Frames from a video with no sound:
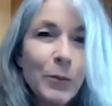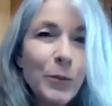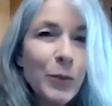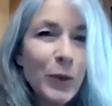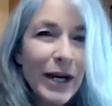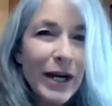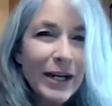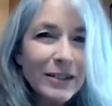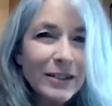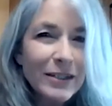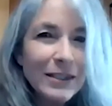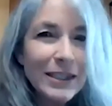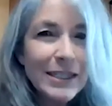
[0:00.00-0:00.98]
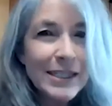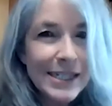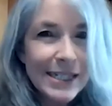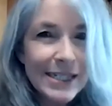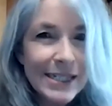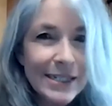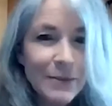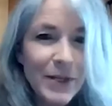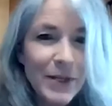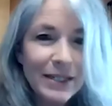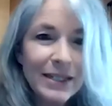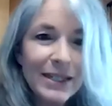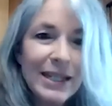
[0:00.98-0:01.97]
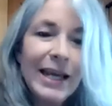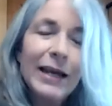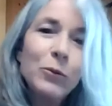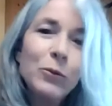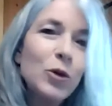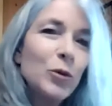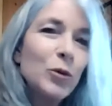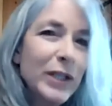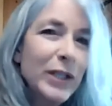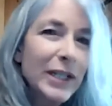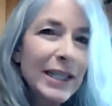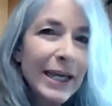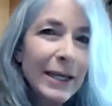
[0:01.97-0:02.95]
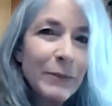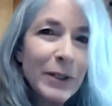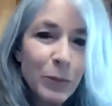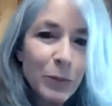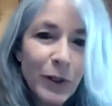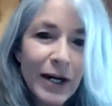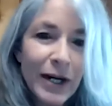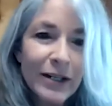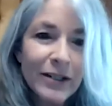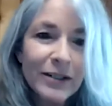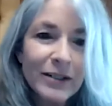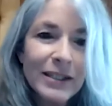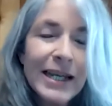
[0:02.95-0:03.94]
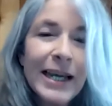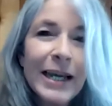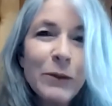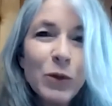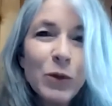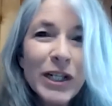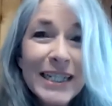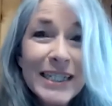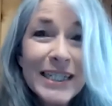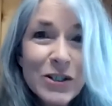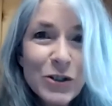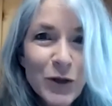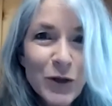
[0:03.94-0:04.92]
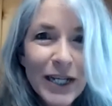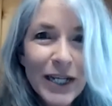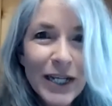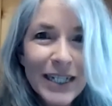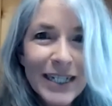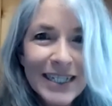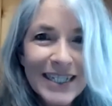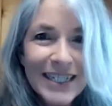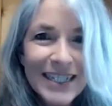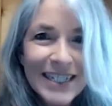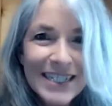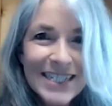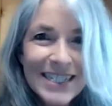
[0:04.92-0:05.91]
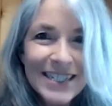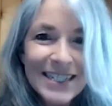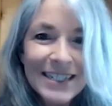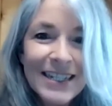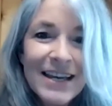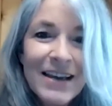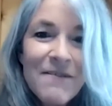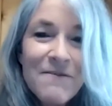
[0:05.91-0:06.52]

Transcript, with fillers: Prayer is intimate. And we're reclaiming prayer, and we're integrating it into the